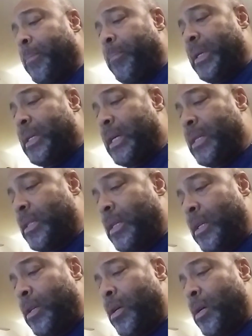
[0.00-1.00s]
Because,
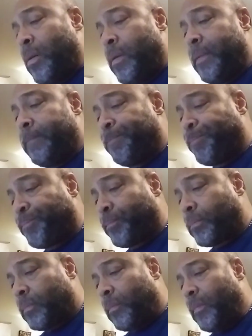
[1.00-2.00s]
you know,
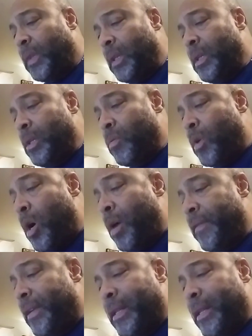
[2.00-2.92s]
you all,